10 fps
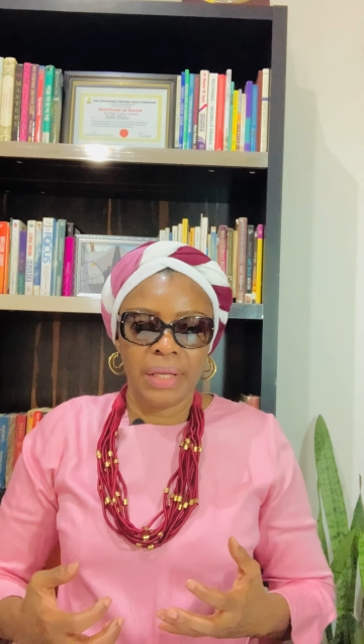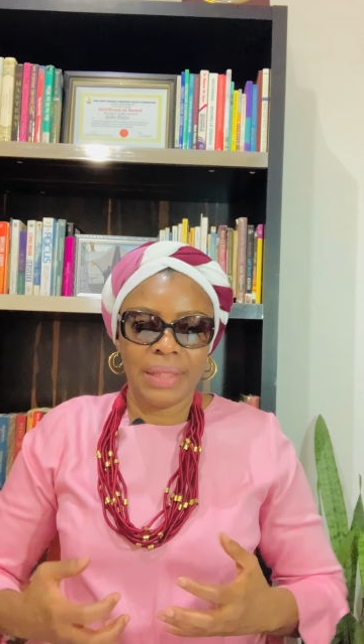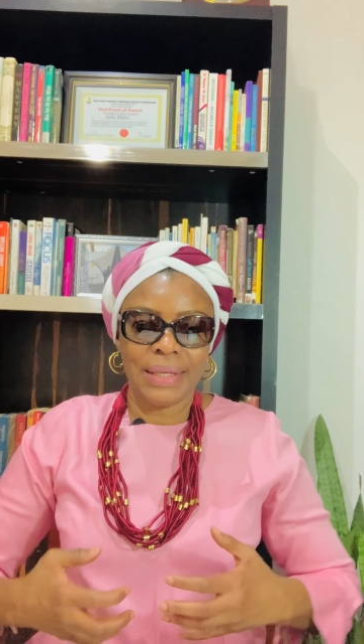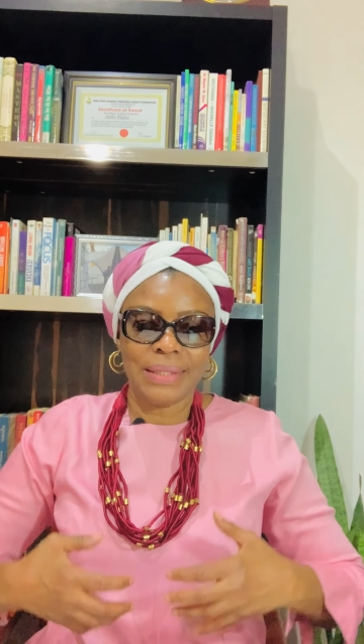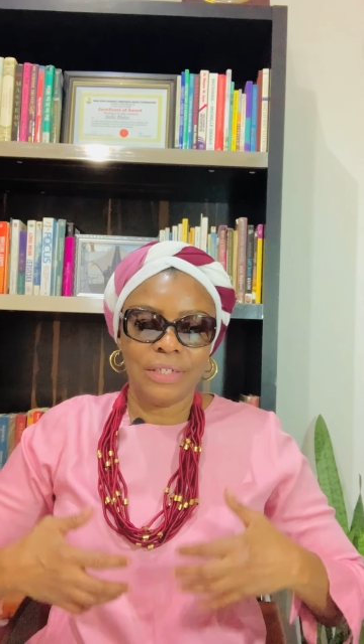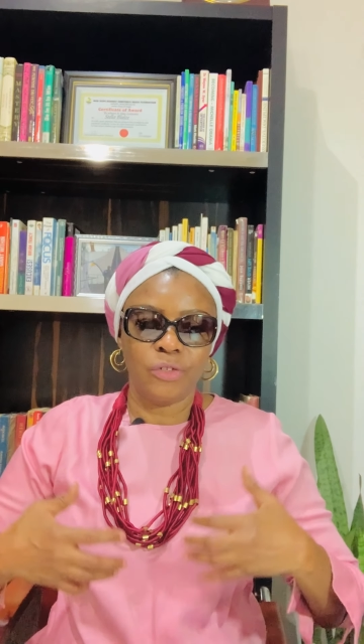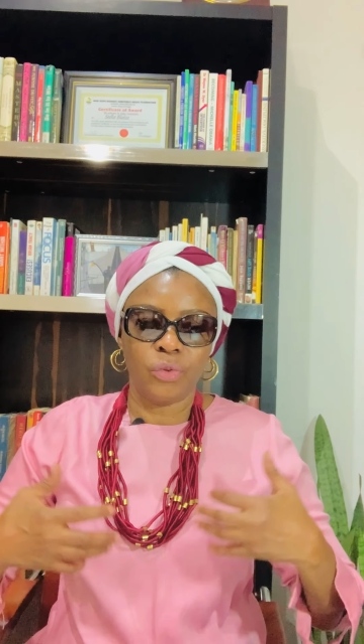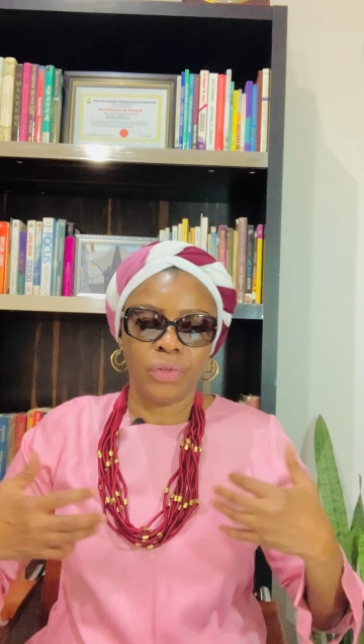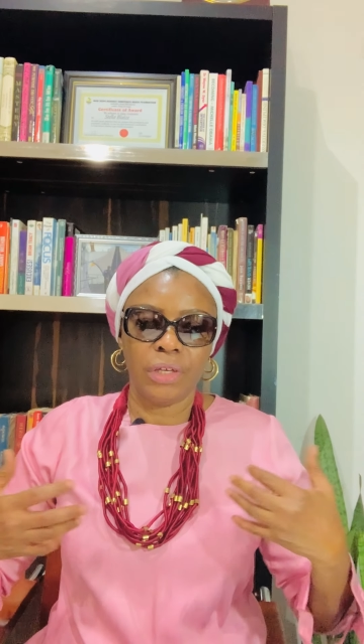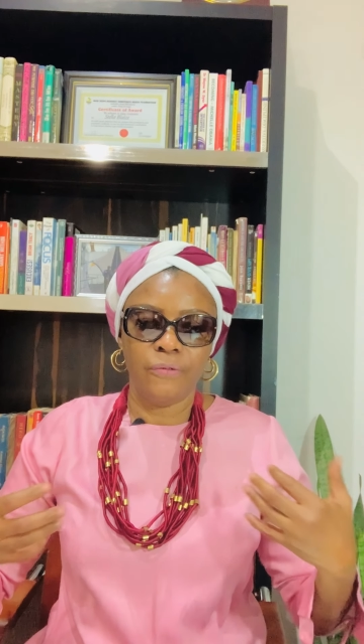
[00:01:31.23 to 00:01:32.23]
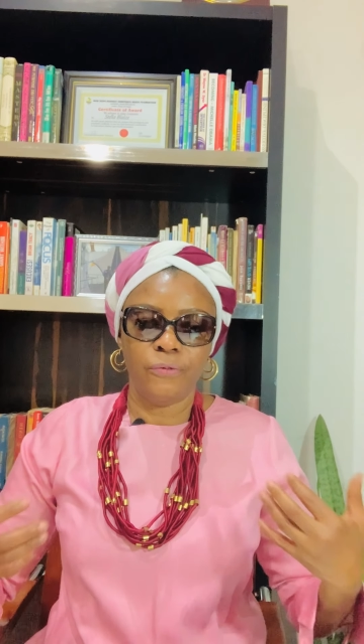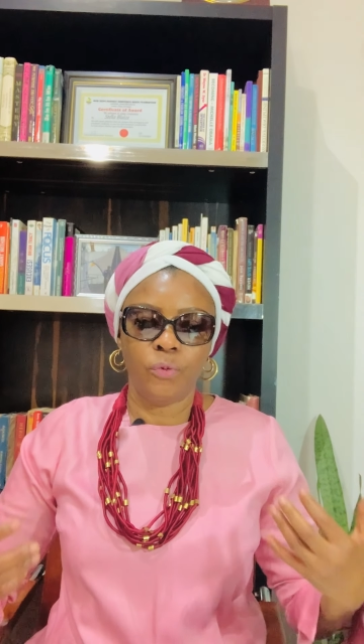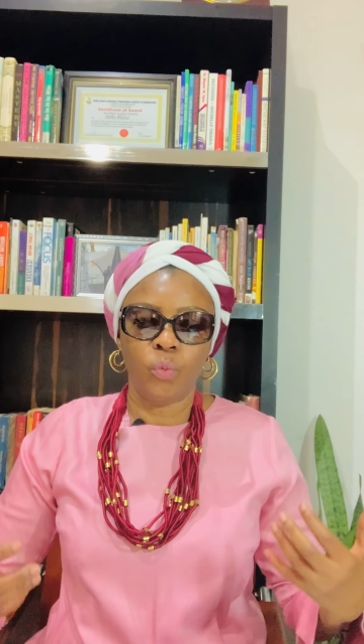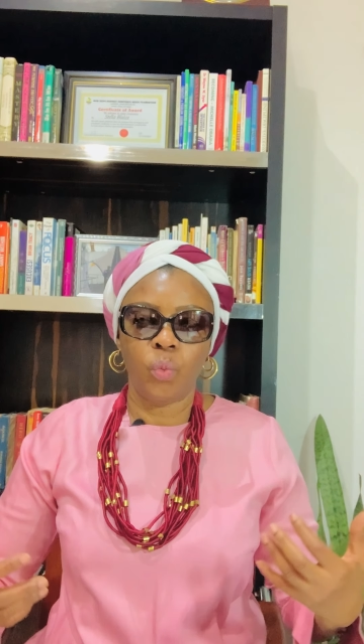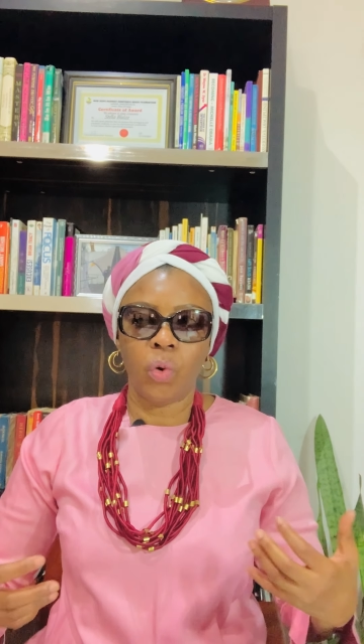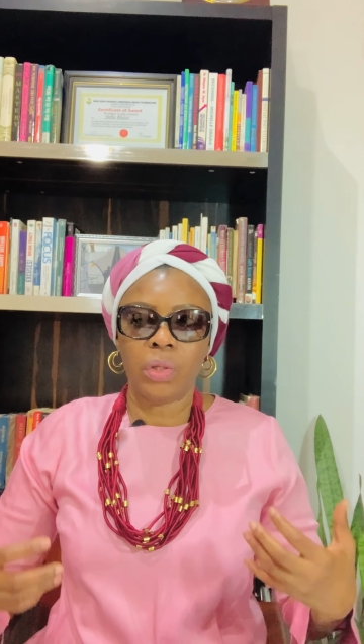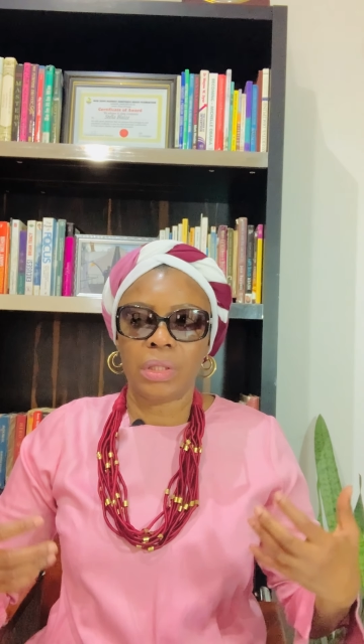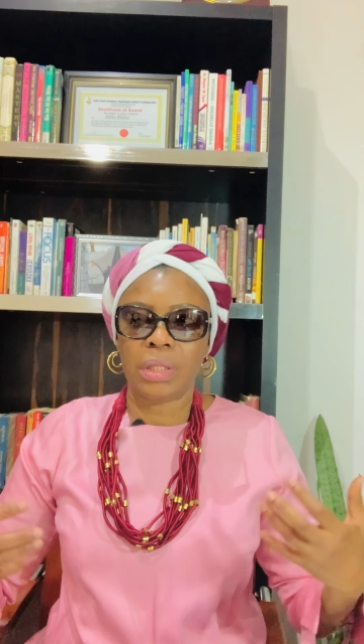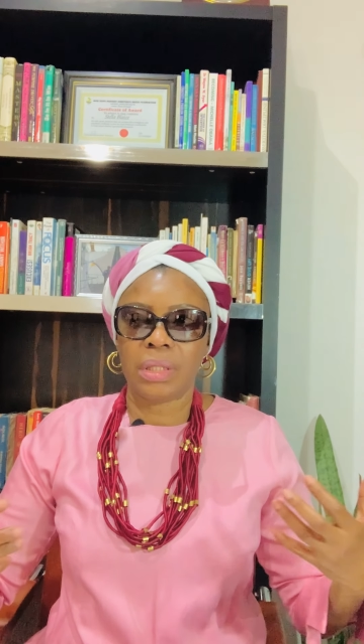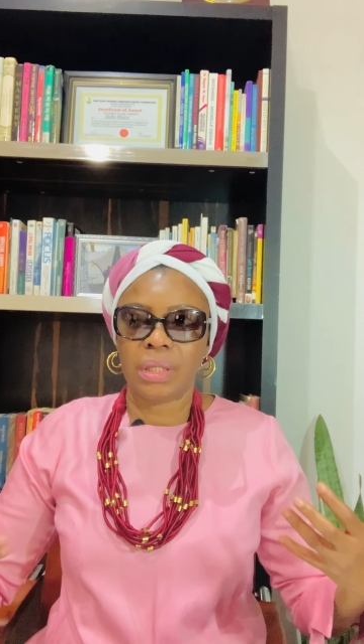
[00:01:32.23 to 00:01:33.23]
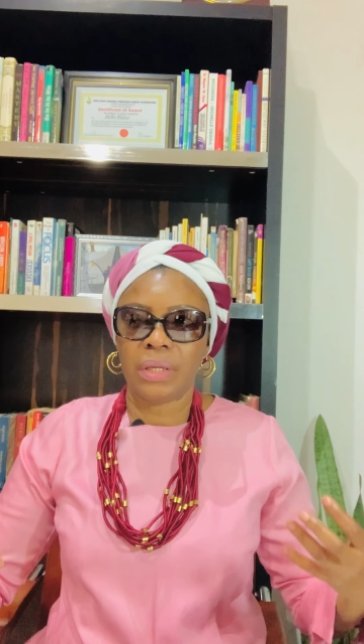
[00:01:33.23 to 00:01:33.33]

that they don't even want